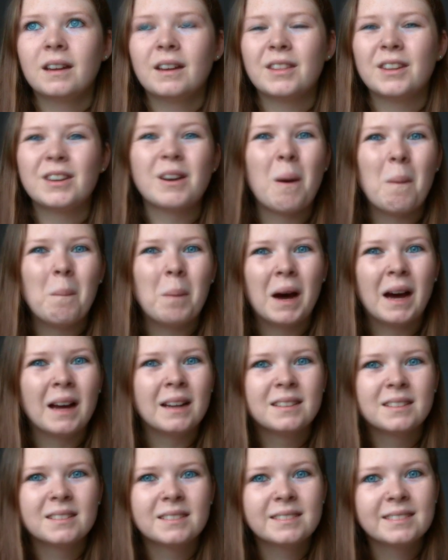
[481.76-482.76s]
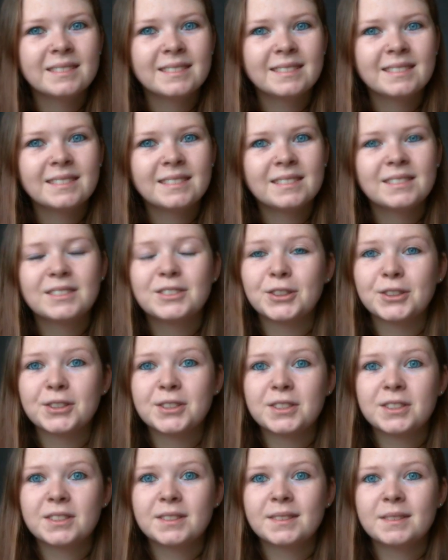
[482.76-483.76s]
they're not bad.
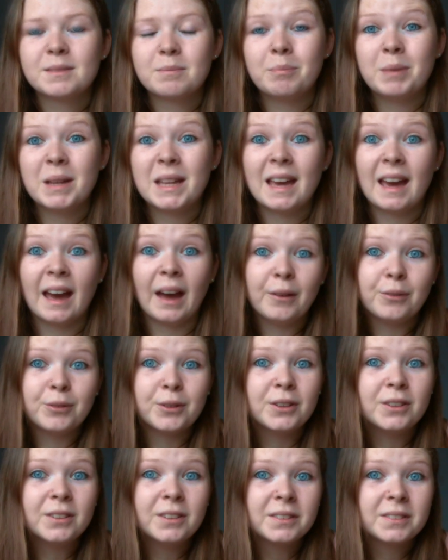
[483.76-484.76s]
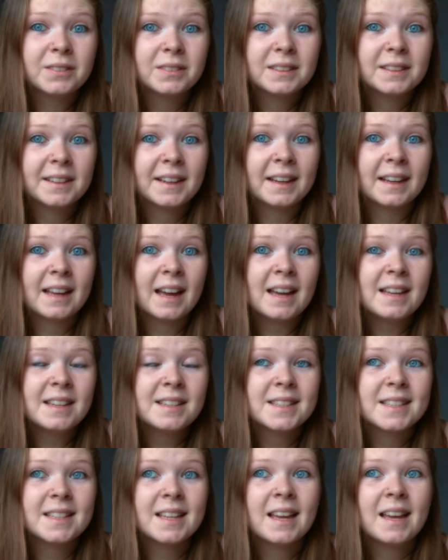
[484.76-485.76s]
Just be careful, I
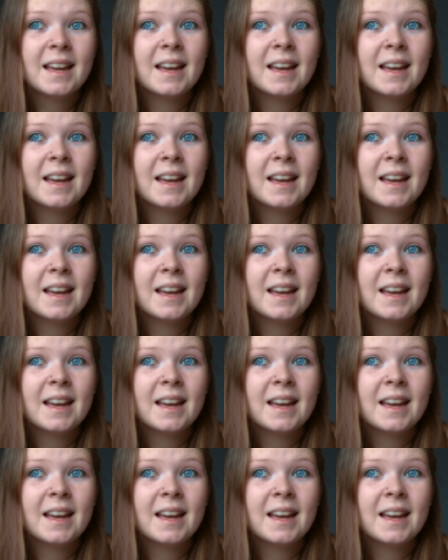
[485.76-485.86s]
guess.